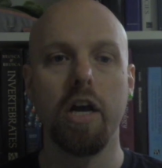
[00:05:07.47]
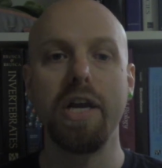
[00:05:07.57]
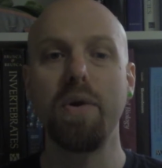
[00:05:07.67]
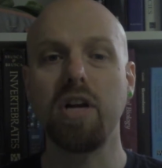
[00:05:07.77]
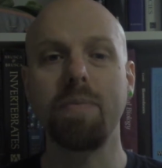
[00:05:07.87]

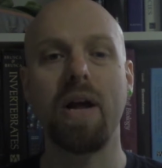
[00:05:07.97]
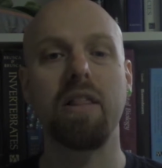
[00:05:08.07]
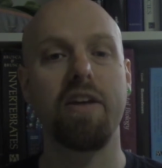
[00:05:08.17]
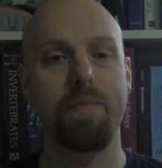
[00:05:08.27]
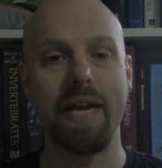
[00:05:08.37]
You were talking about how
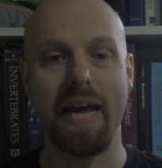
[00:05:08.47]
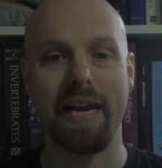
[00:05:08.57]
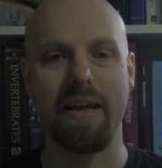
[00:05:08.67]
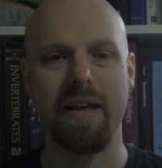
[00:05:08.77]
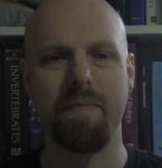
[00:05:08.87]
life
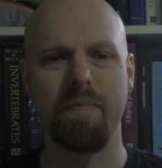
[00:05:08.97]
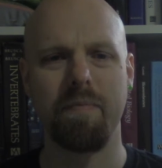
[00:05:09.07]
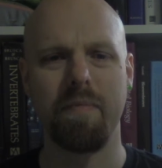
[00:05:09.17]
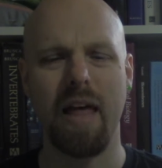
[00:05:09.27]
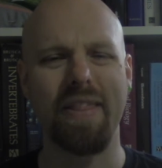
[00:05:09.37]
began.
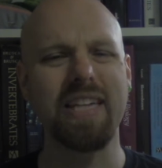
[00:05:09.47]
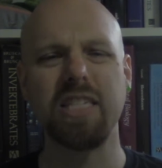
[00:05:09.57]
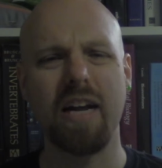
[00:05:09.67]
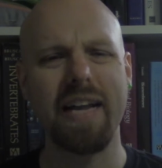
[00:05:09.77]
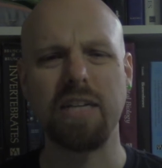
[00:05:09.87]
That's
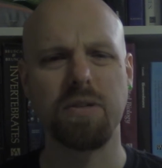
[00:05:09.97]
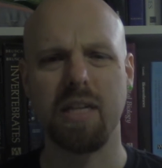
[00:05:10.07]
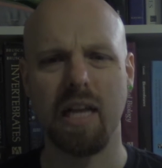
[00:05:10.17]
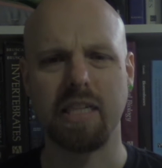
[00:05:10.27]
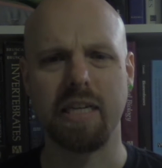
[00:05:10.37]
not natural
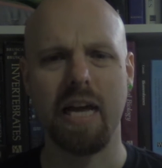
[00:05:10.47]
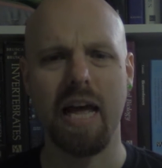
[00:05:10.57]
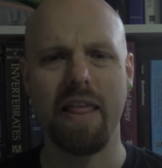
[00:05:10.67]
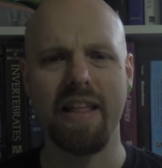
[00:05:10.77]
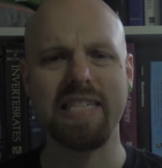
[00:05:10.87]
selection,
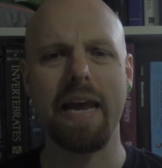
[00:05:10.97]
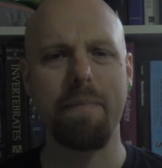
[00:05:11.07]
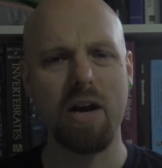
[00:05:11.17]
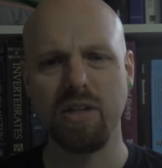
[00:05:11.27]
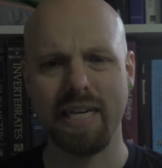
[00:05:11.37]
that's
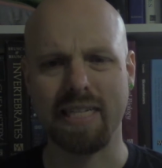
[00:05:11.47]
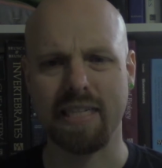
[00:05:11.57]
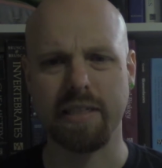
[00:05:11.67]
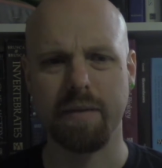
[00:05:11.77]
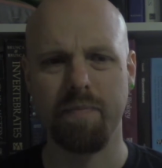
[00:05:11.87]

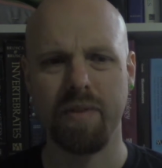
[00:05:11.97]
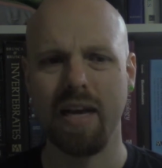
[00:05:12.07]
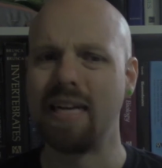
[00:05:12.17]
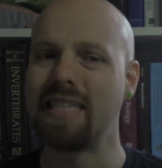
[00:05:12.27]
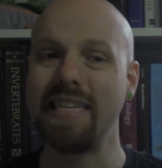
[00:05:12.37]
abiogenesis.
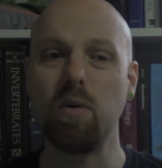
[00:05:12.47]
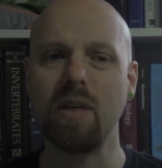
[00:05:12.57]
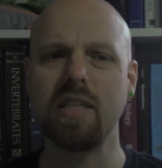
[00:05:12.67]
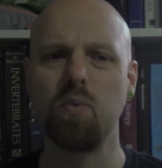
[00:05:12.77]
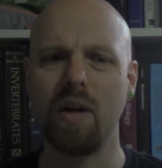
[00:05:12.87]
See
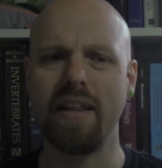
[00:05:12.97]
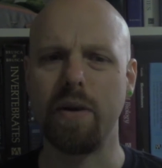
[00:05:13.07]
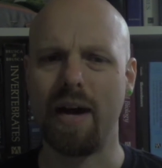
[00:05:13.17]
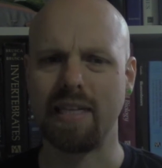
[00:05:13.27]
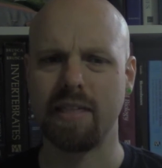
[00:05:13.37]
question 1 that
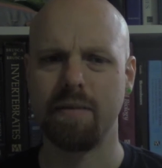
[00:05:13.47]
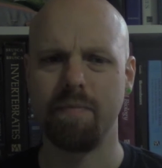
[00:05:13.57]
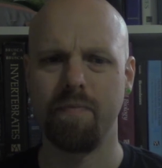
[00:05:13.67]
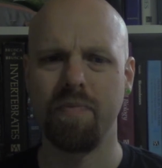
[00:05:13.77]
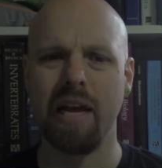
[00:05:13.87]
you asked.
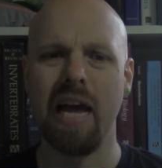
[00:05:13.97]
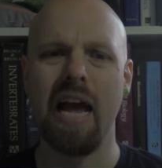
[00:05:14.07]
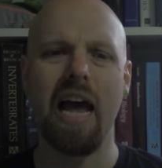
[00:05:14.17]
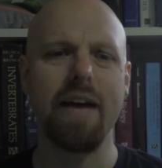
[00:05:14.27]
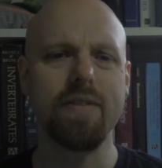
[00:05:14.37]

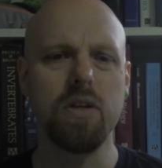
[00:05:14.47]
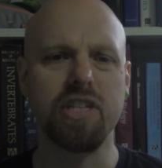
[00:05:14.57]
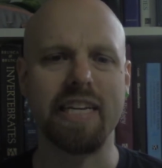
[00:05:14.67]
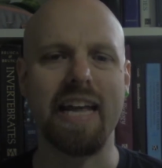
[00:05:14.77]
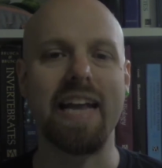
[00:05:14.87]

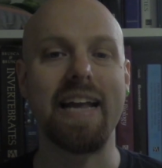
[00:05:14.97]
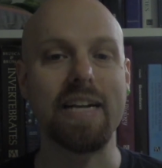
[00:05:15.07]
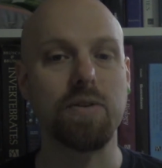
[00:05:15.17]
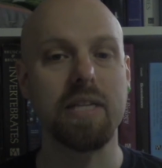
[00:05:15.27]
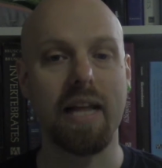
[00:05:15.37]
Evolution and
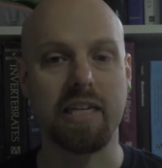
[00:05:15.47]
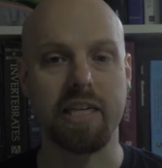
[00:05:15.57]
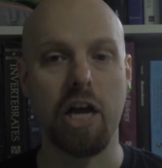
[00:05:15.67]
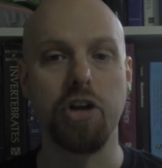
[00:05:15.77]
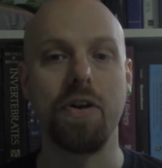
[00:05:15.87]
natural
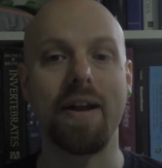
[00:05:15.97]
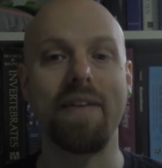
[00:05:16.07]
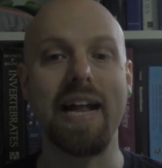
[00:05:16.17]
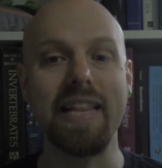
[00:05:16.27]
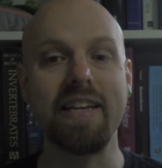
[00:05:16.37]
selection do not
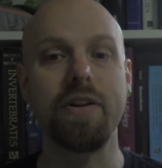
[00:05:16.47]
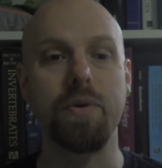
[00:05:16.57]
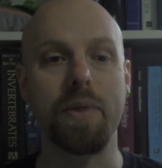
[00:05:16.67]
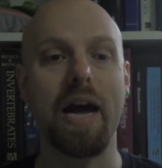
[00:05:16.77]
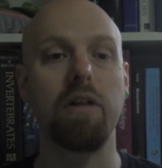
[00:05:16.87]
have anything to
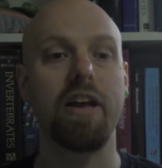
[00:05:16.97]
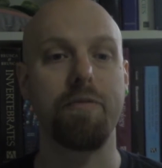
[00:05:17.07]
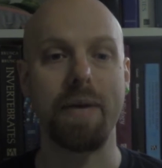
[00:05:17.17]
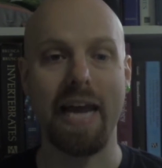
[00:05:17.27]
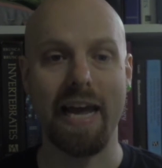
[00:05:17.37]
do with how
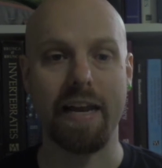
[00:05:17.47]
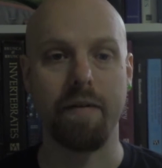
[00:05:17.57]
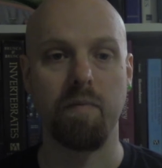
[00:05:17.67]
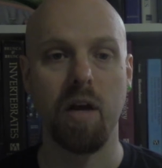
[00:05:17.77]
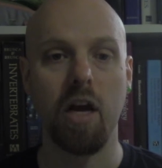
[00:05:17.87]
life began.
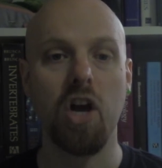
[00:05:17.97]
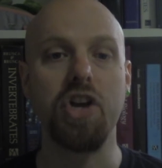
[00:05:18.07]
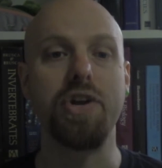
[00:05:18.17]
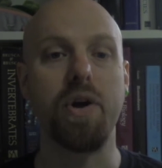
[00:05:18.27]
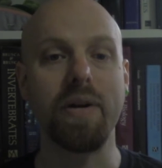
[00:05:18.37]

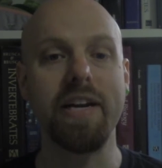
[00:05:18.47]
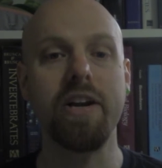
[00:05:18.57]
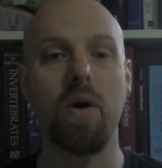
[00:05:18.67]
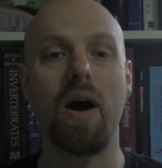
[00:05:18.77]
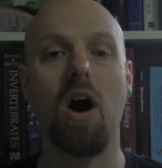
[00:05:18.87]
You don't need to
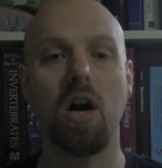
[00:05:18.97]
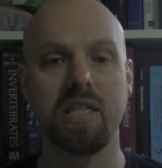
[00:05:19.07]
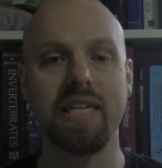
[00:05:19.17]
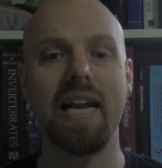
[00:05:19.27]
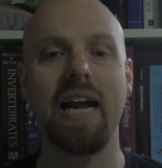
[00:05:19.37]
know how
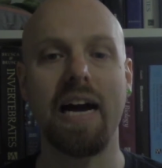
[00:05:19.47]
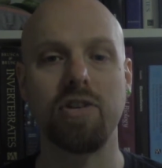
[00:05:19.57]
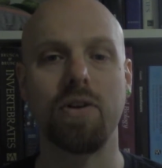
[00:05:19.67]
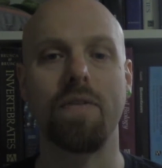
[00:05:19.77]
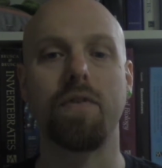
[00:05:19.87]
oxygen and
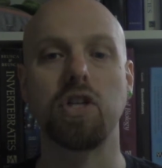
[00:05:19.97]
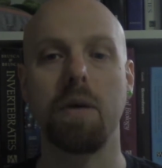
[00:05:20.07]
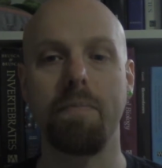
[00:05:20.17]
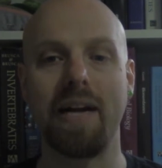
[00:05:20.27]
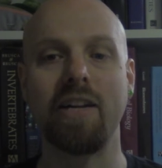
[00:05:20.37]
hydrogen first
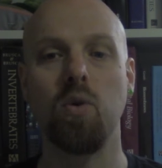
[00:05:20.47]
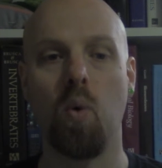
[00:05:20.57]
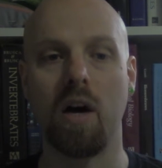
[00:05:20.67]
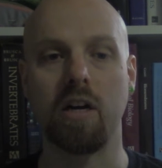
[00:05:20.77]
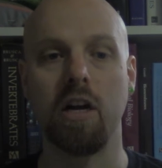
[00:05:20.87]
combined into
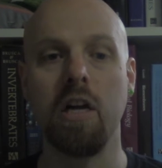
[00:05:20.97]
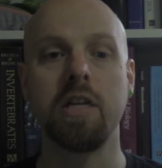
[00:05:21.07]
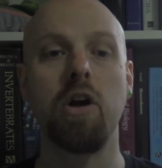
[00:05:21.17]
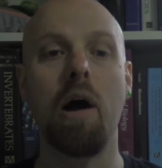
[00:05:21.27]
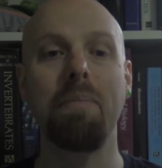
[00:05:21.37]
water to
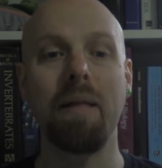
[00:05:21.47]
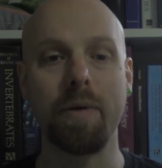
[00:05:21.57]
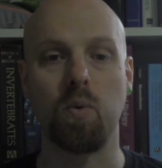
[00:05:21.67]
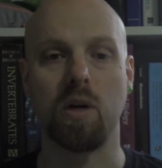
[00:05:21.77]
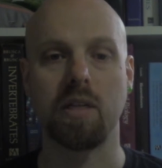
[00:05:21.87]
know how
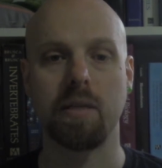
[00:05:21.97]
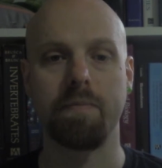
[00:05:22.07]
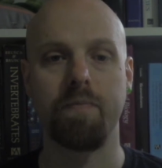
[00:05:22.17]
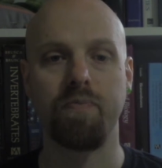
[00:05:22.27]
plumbing works.